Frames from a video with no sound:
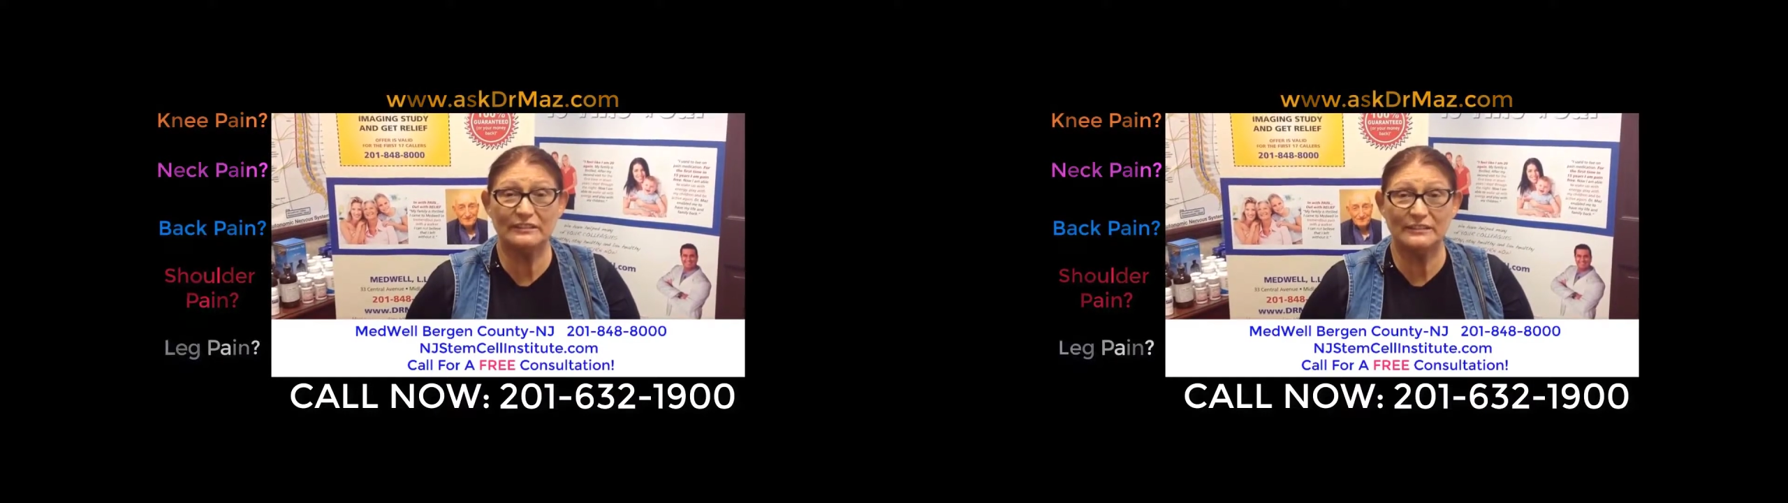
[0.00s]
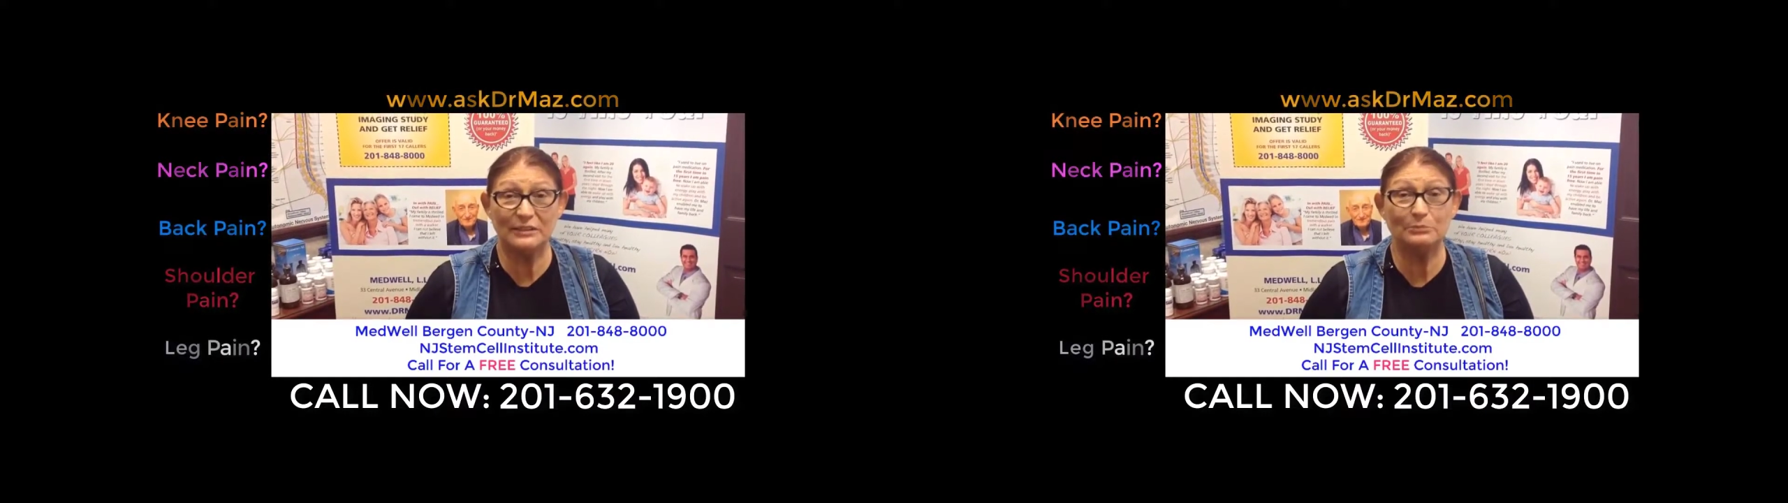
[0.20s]

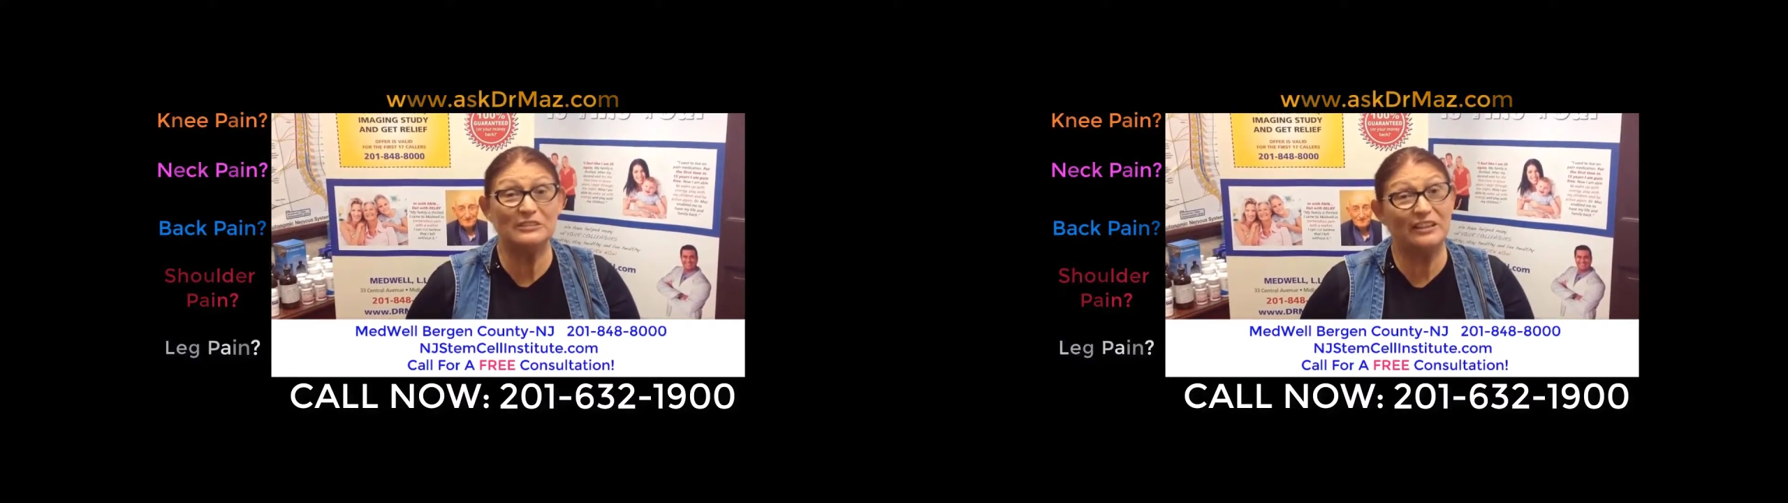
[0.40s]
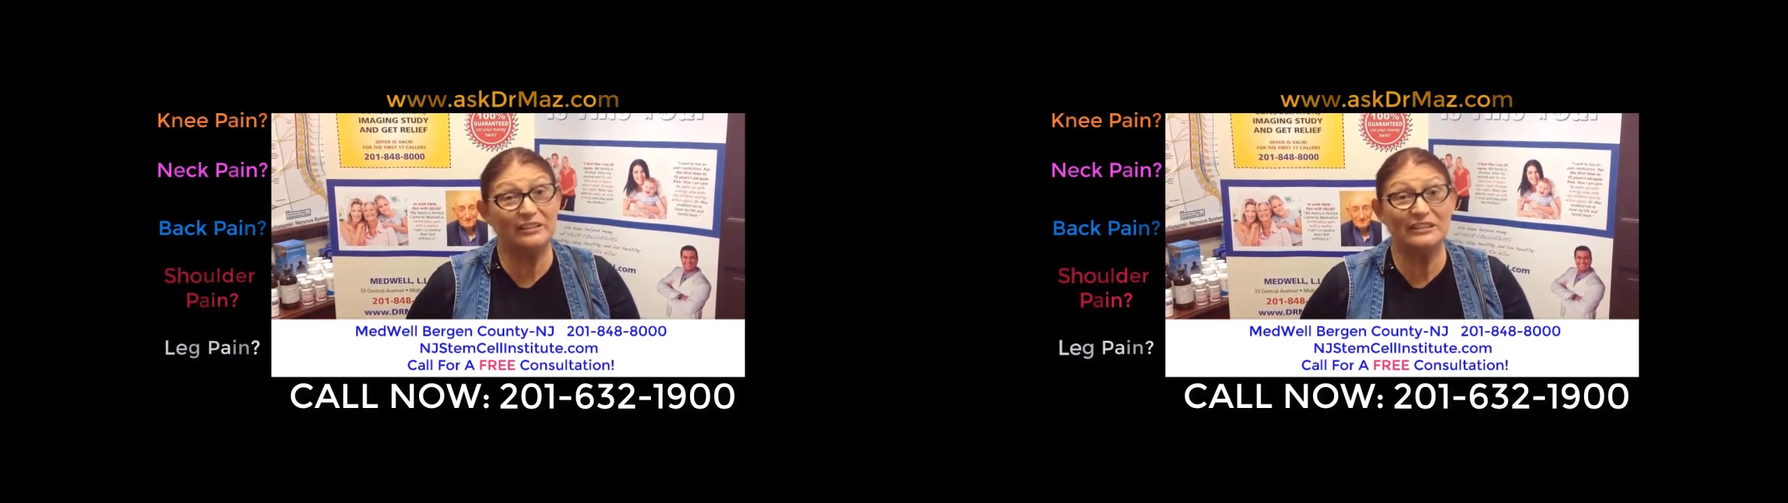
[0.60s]
the stem
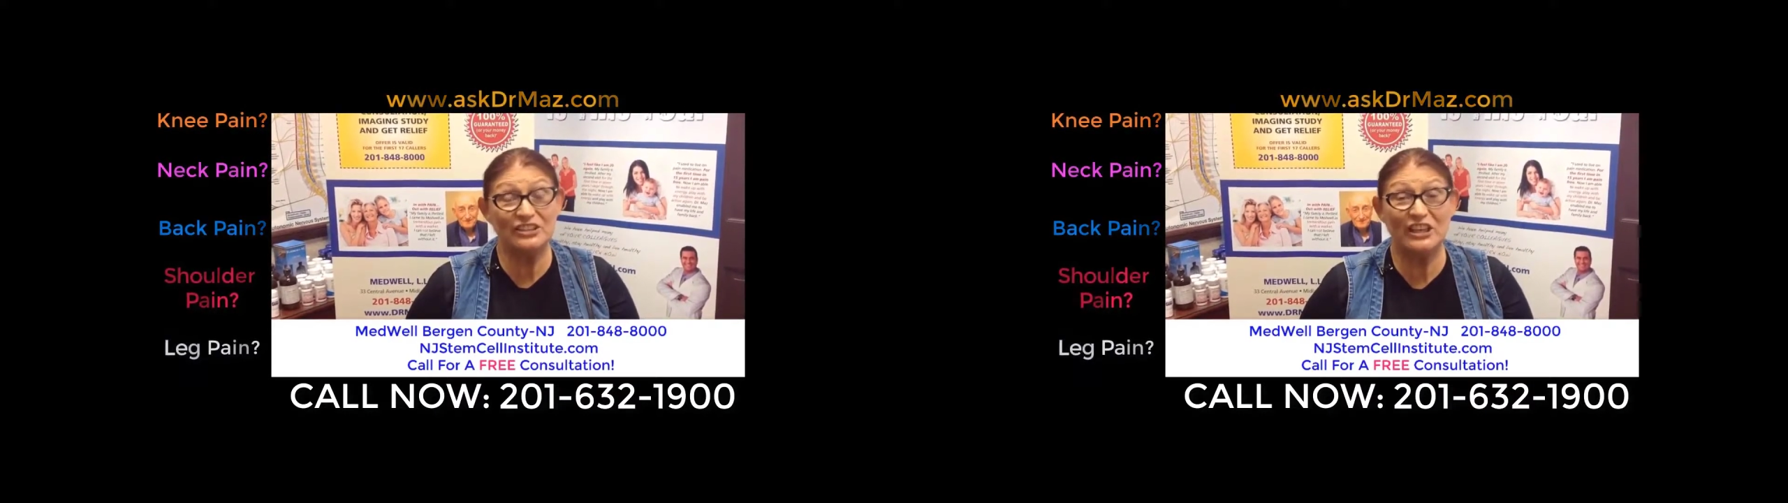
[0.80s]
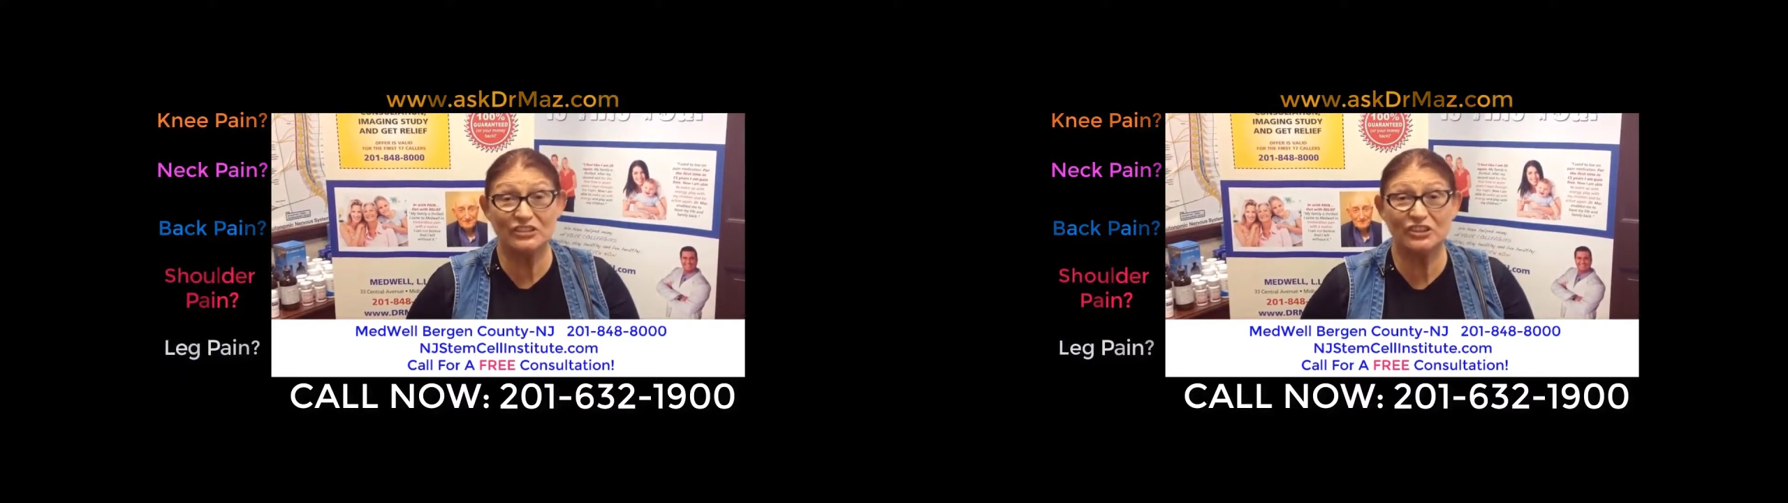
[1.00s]
cell
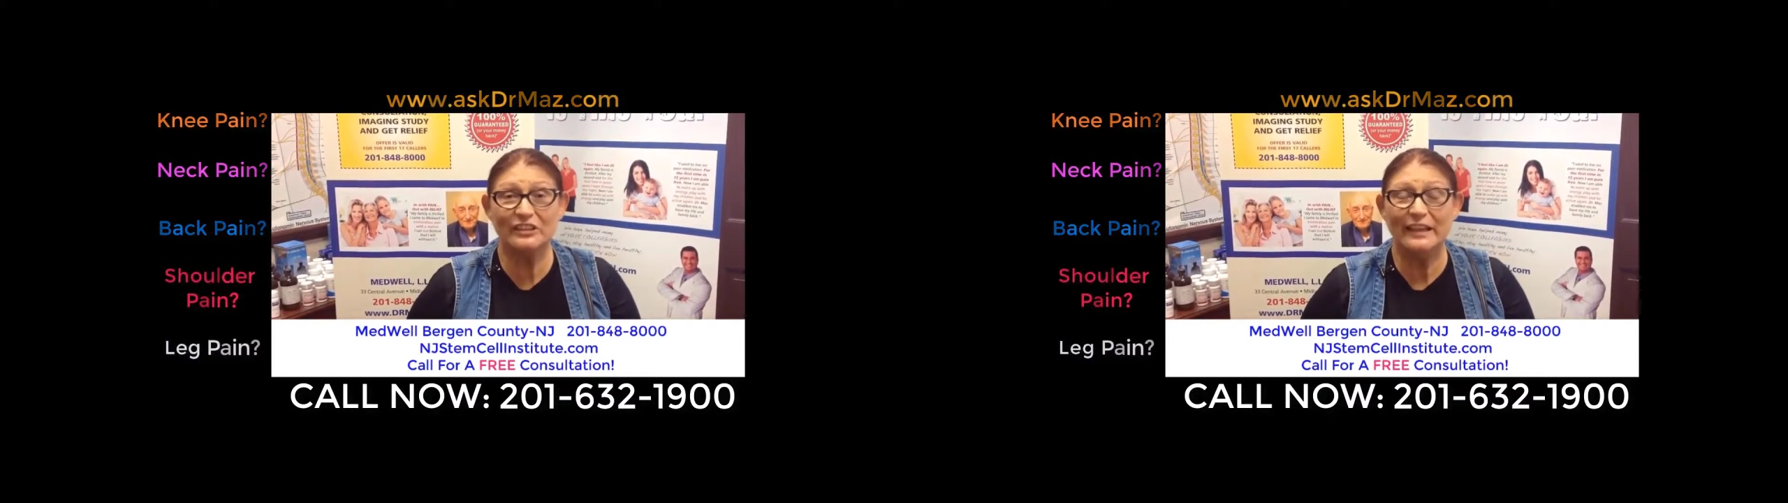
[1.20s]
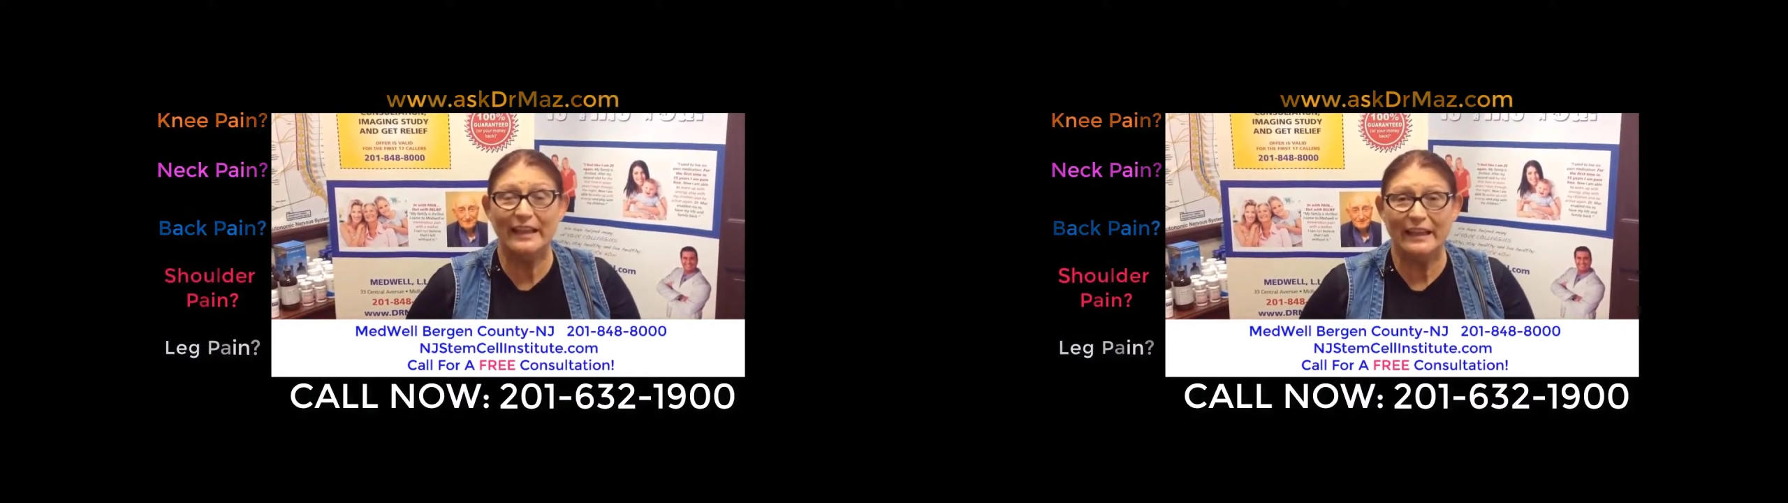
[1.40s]
injection,